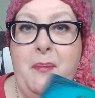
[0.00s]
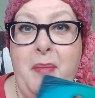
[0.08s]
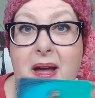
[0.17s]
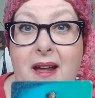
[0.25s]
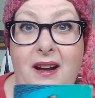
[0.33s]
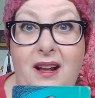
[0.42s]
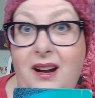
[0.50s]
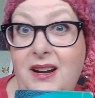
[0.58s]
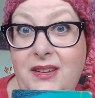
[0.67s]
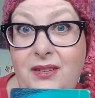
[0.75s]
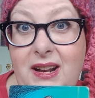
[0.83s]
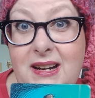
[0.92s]
But are
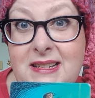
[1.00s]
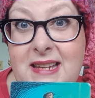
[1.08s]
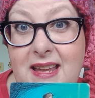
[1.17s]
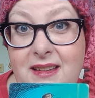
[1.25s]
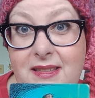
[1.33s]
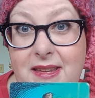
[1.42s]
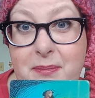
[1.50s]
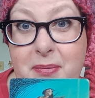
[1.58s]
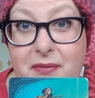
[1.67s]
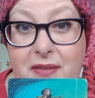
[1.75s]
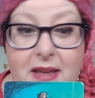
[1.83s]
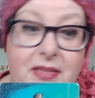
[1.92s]
you going to take a leap
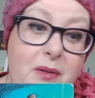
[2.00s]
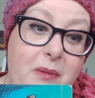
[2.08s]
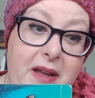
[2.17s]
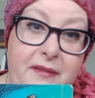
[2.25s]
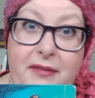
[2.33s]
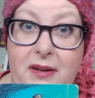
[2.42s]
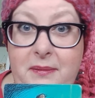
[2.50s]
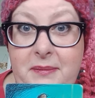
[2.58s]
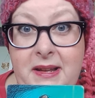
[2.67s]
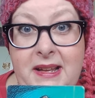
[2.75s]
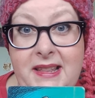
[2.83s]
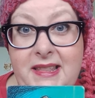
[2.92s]
of faith away
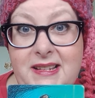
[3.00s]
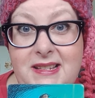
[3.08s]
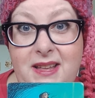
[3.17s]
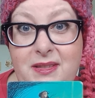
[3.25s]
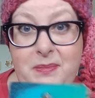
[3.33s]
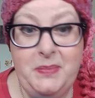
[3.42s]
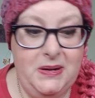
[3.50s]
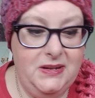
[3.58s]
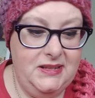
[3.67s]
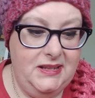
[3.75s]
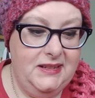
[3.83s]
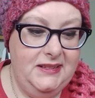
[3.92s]
from this other
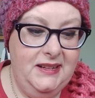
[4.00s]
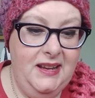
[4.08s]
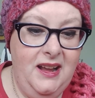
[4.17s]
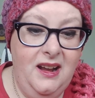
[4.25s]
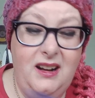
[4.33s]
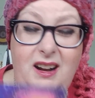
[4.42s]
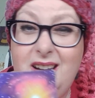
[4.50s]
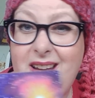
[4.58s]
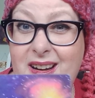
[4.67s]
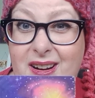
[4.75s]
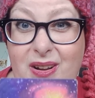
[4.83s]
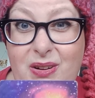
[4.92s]
person? Are you
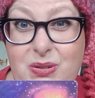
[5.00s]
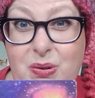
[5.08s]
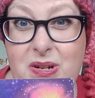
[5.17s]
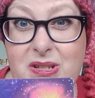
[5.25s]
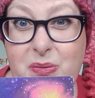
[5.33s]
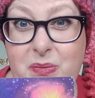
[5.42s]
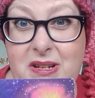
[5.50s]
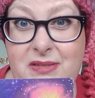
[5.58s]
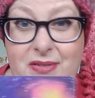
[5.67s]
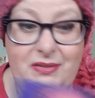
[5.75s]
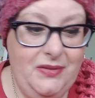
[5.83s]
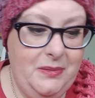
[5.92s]
going to go towards a wish
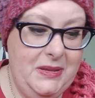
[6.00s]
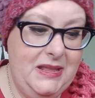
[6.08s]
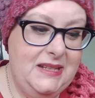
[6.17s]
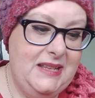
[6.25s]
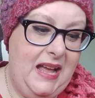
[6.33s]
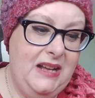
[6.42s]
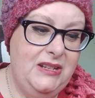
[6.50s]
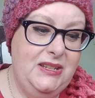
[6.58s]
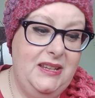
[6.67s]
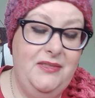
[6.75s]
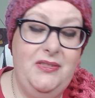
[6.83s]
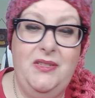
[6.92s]
fulfillment that's
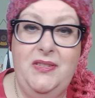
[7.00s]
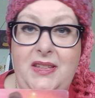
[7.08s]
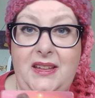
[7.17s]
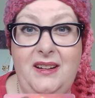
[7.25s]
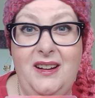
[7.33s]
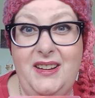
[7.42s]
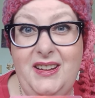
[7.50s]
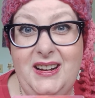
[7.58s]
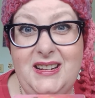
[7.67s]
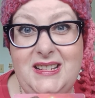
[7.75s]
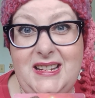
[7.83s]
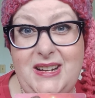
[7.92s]
actually fulfilling, or are you
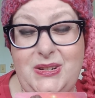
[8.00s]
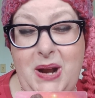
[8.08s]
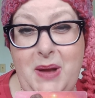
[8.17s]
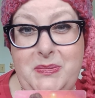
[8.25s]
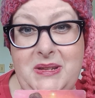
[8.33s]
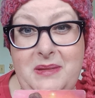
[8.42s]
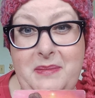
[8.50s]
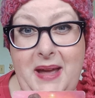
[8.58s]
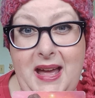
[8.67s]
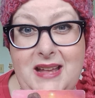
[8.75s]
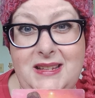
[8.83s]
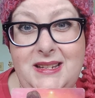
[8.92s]
going to stay trapped in the
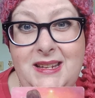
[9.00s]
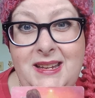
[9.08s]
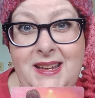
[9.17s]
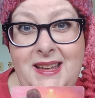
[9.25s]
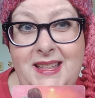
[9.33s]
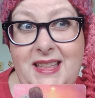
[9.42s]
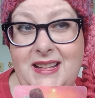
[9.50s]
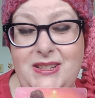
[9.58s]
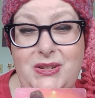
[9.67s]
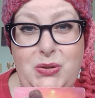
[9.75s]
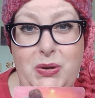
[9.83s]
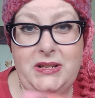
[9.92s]
past? That's
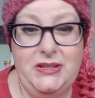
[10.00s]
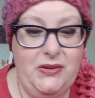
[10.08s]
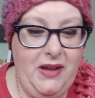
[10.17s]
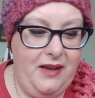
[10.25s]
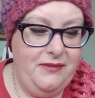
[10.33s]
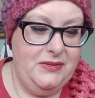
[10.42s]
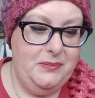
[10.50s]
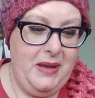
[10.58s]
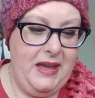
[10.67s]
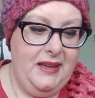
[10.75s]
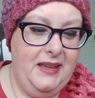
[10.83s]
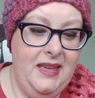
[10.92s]
a choice you have to
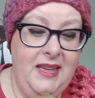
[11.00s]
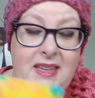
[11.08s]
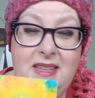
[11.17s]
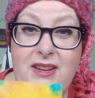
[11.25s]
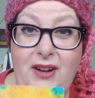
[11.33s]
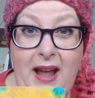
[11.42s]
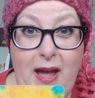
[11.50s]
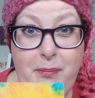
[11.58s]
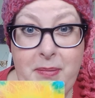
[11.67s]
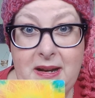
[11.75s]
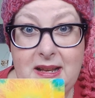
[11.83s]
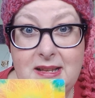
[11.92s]
make. Your
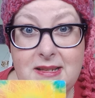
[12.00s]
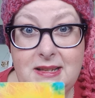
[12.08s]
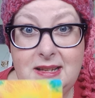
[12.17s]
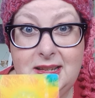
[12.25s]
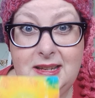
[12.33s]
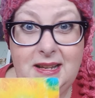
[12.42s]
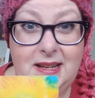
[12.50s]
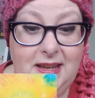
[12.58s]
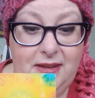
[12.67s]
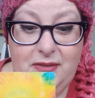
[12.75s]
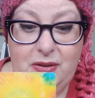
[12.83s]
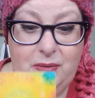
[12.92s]
happiness can
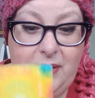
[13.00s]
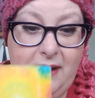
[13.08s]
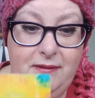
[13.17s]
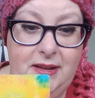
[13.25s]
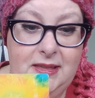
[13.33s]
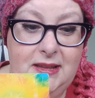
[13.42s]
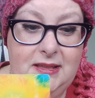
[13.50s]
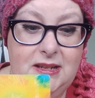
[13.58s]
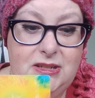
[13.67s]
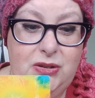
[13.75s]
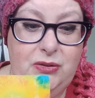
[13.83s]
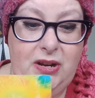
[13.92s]
give you everything
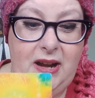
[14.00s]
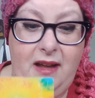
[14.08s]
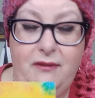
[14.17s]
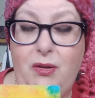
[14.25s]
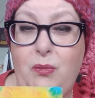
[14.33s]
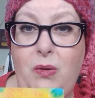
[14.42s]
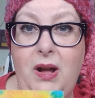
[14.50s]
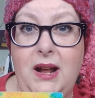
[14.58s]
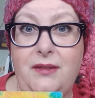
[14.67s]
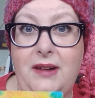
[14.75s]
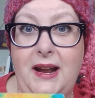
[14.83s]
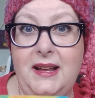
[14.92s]
that you could ever
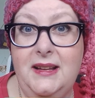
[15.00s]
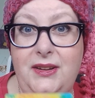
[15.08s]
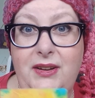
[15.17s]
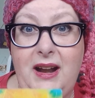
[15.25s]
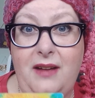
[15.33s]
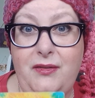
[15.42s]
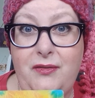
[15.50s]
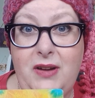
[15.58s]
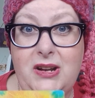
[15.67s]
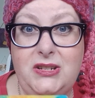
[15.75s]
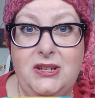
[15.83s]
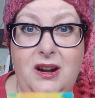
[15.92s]
want, right? You could have a
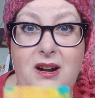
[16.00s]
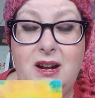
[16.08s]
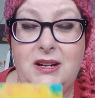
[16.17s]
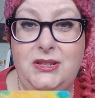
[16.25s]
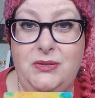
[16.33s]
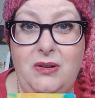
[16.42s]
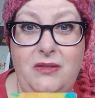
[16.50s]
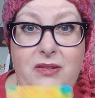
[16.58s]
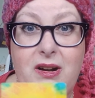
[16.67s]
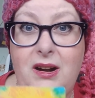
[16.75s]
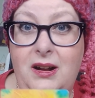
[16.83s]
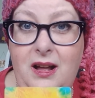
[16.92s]
fresh start, a
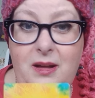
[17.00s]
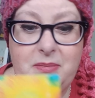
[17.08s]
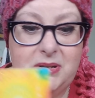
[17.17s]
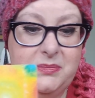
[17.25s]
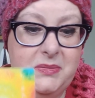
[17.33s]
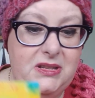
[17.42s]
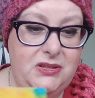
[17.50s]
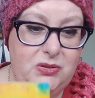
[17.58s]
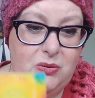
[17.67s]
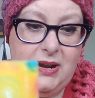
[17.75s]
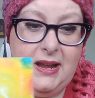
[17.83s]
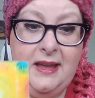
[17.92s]
do-over, accomplishments,
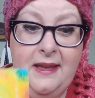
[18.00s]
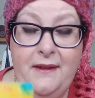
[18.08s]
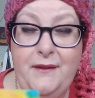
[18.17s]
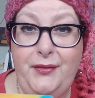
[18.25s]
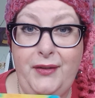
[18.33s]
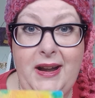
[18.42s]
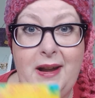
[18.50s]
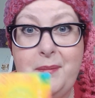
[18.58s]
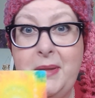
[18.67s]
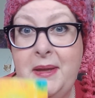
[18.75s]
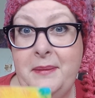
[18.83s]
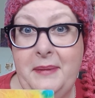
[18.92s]
joy,
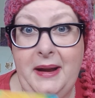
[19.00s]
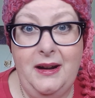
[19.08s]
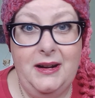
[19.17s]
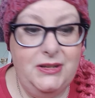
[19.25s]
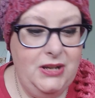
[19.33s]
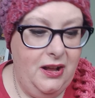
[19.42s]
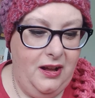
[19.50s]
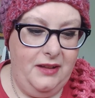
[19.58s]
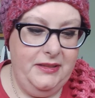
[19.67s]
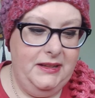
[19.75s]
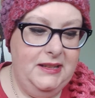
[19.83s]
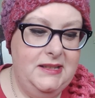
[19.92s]
freedom, marriage,
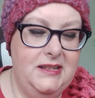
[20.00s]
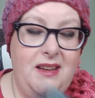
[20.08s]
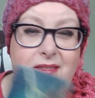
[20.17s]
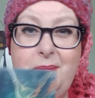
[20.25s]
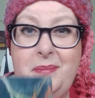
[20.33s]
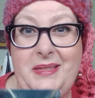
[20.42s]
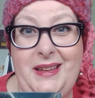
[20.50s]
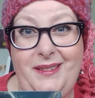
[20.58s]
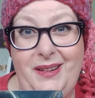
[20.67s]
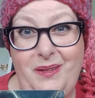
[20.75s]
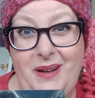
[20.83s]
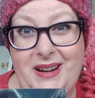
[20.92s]
all the good stuff, but that
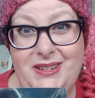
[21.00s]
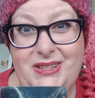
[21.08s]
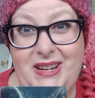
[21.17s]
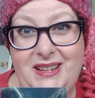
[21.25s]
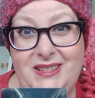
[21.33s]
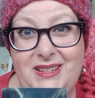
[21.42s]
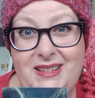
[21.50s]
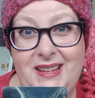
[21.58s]
requires change.